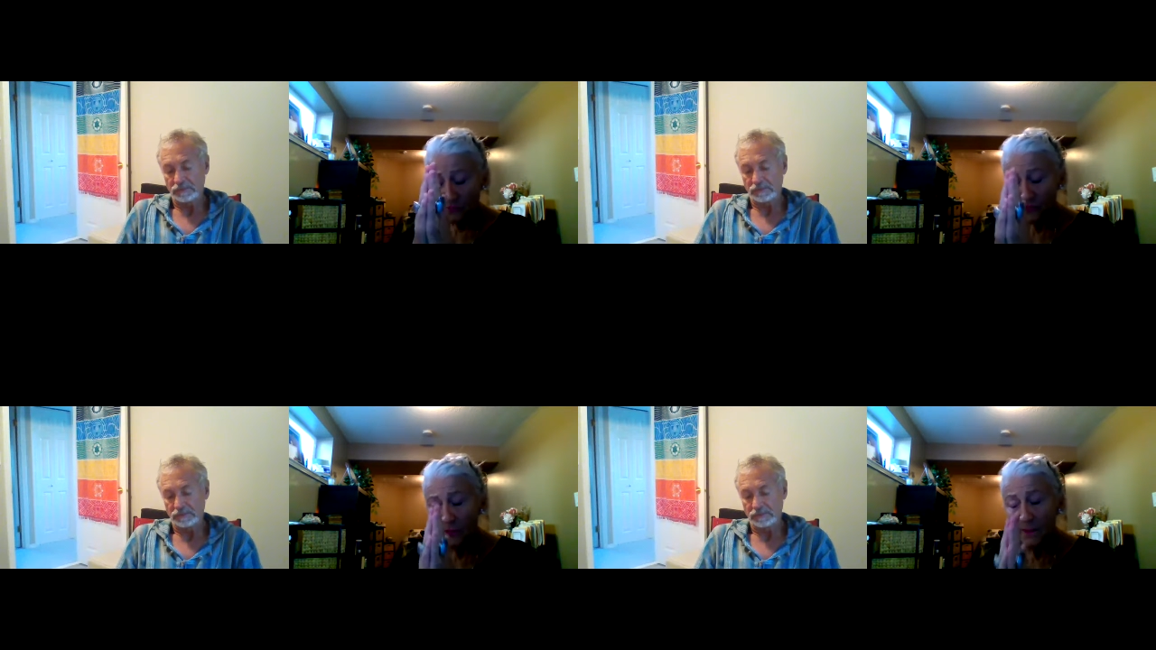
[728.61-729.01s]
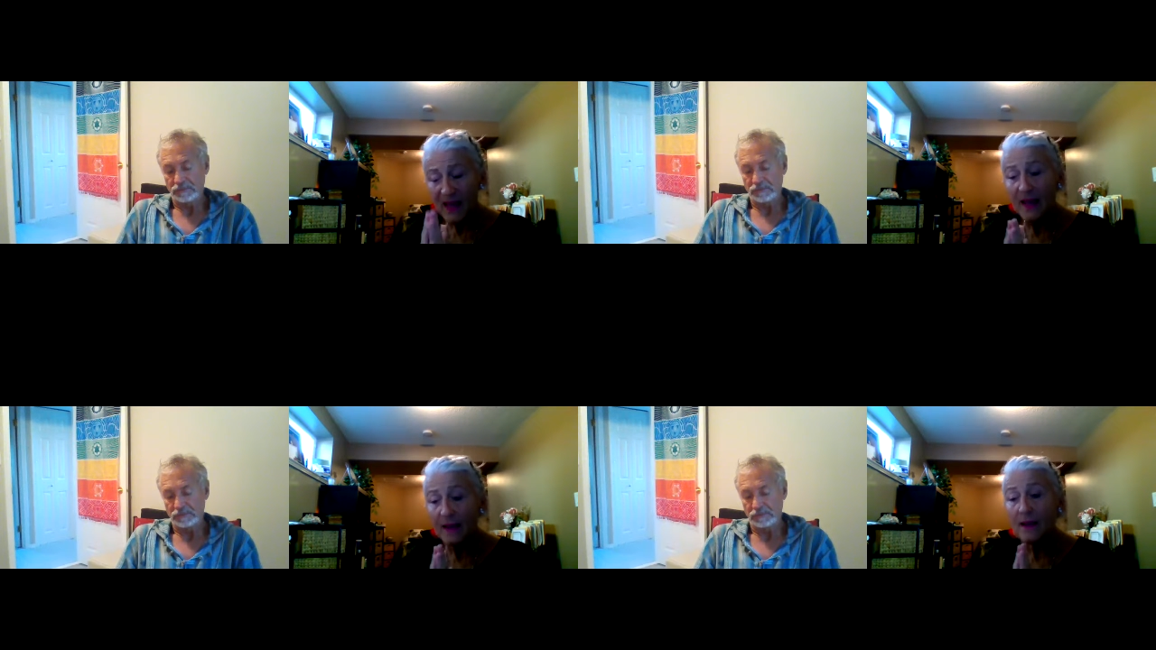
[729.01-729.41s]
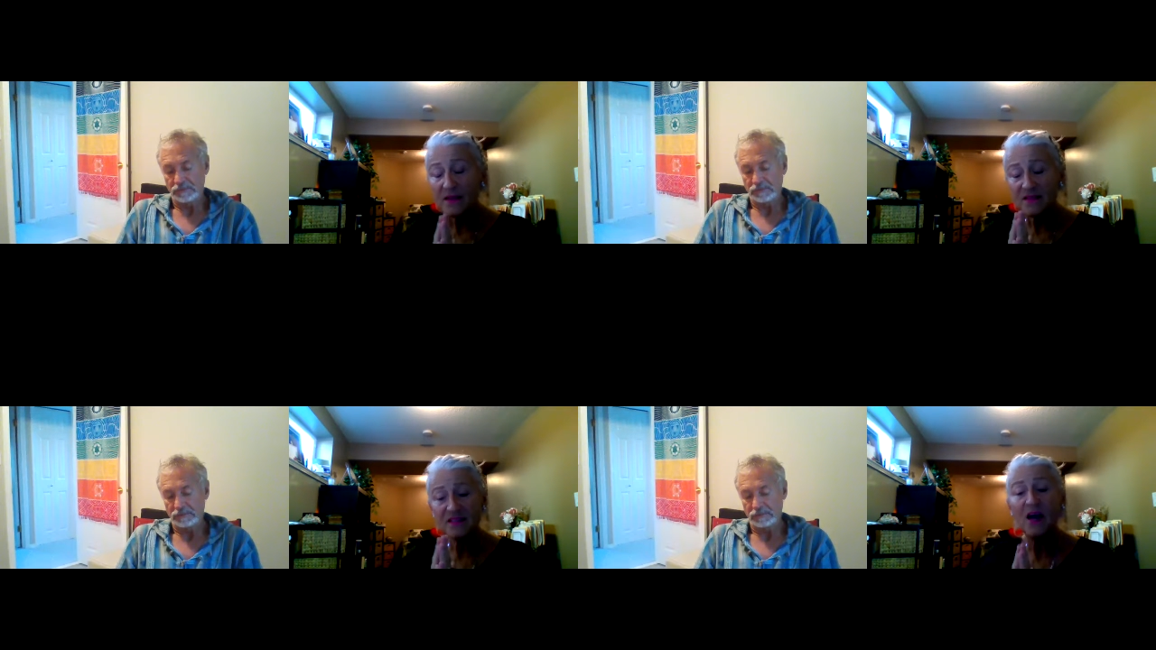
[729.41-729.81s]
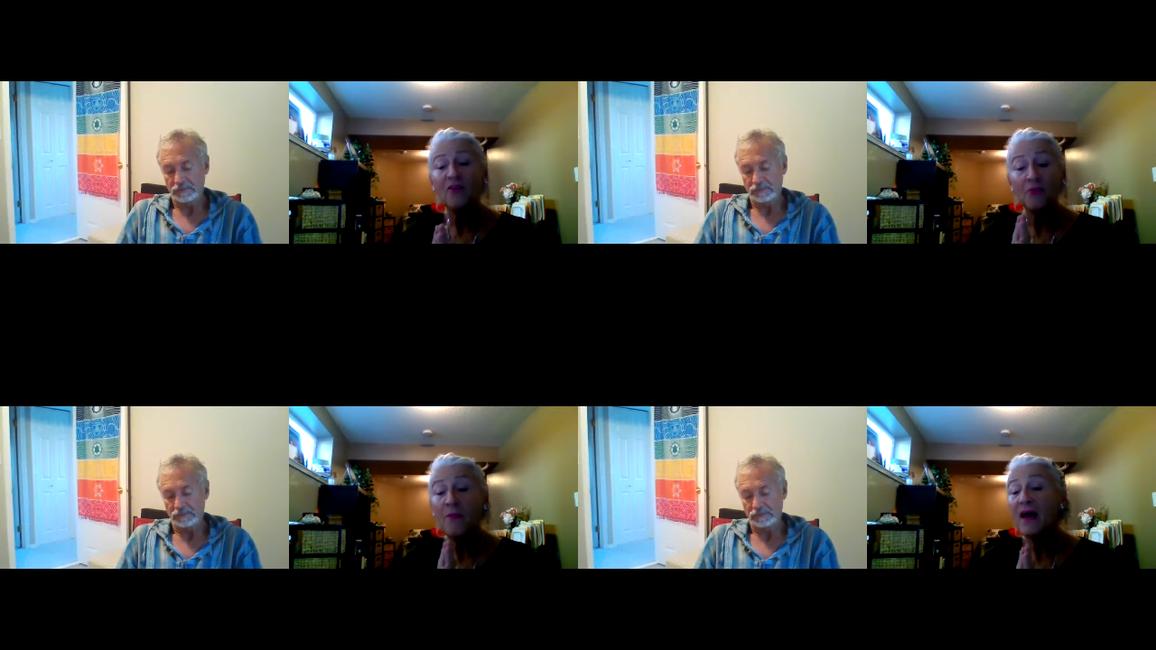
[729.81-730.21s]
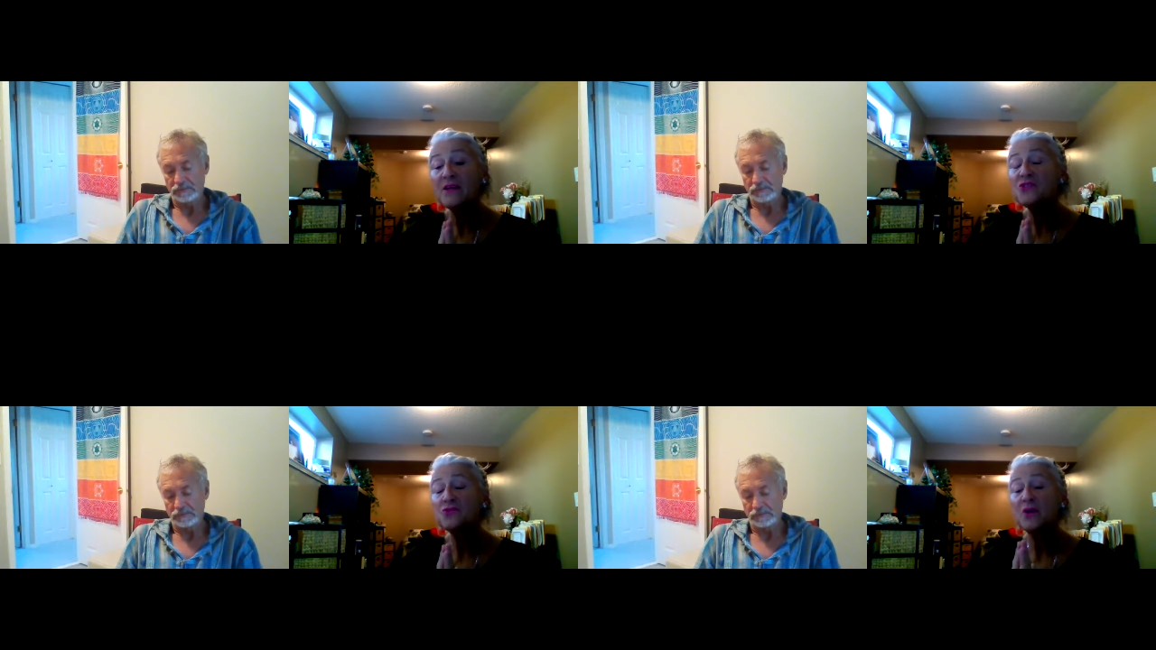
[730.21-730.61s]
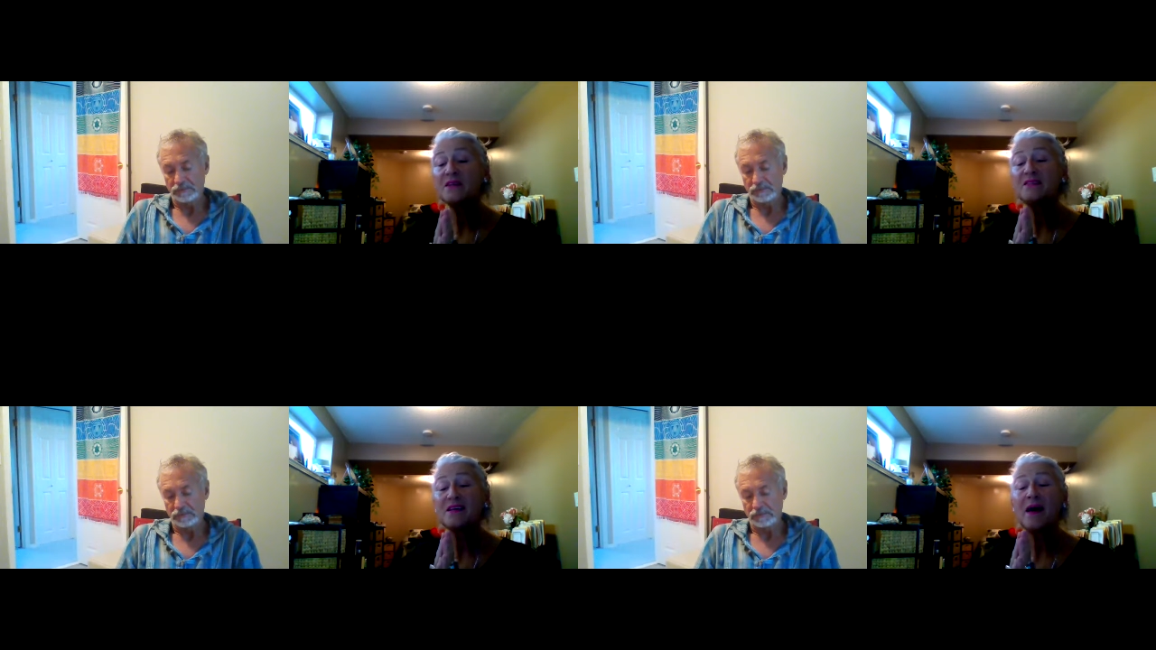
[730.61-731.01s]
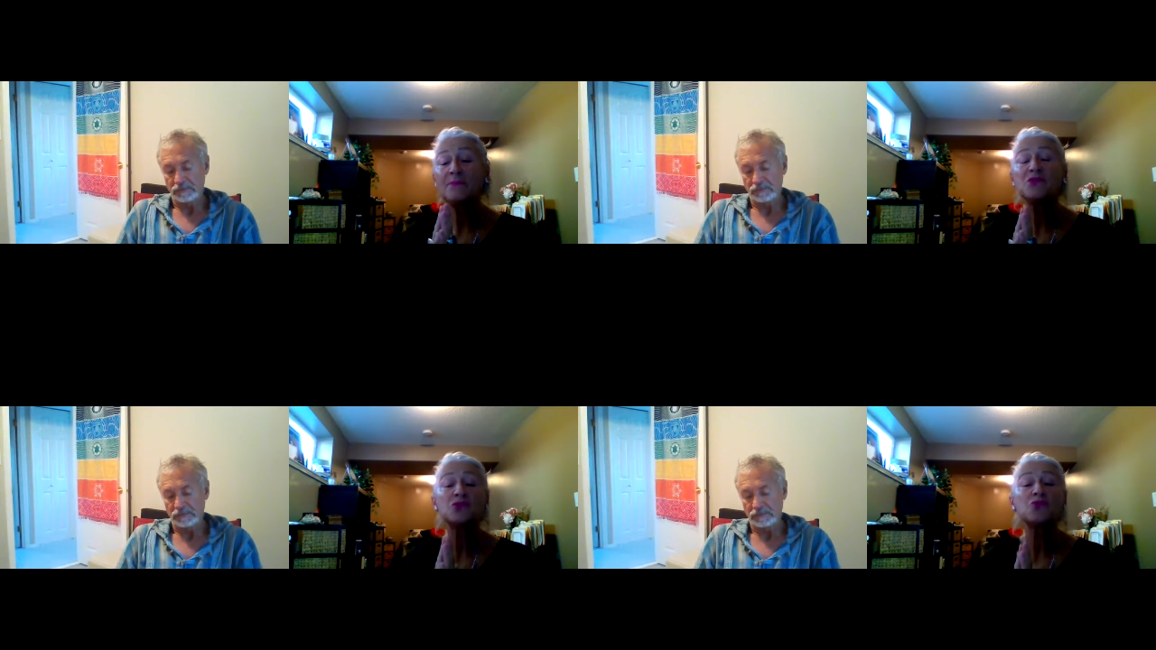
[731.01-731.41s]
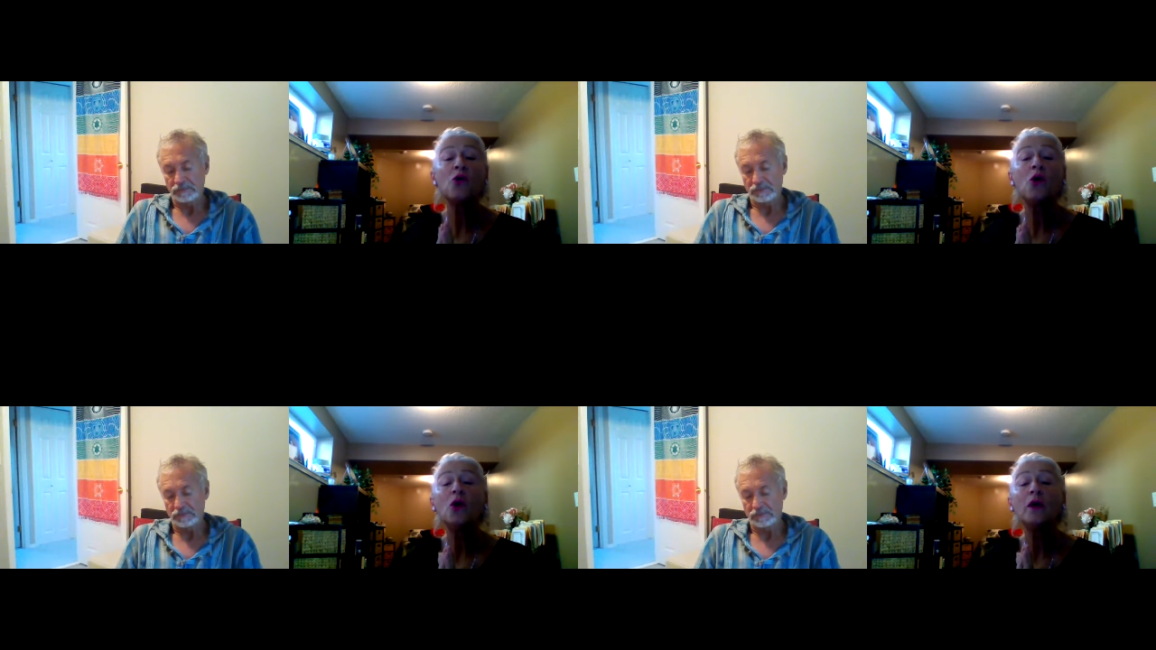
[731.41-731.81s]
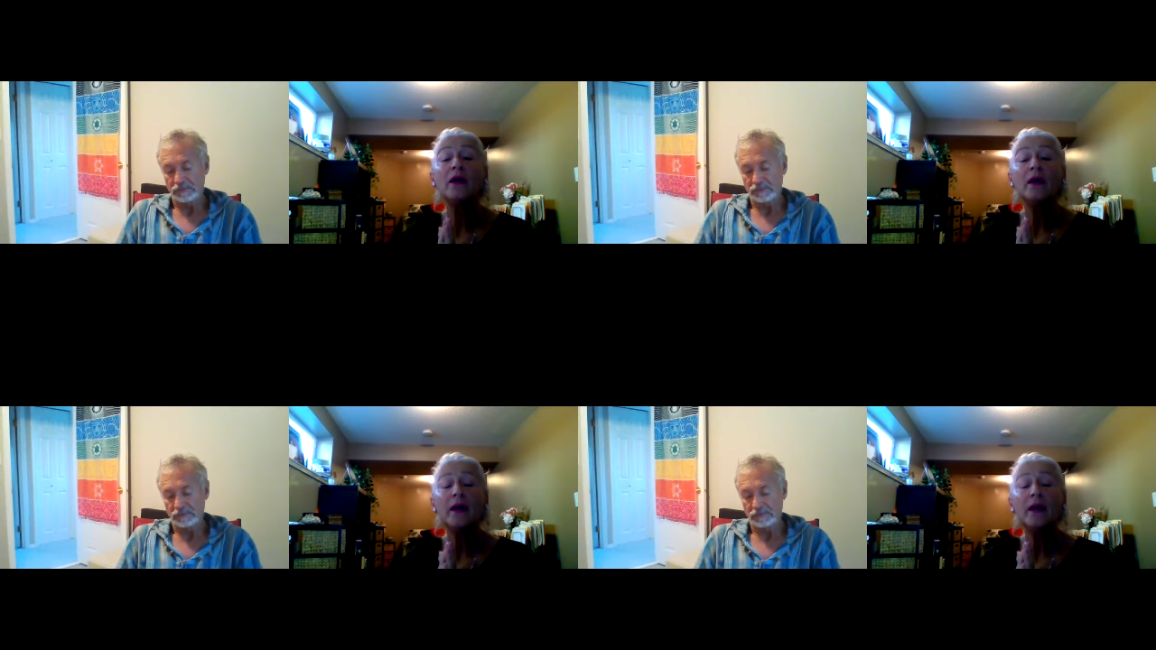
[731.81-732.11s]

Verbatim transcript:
Speaker 1: For me, self mastery is I'm strong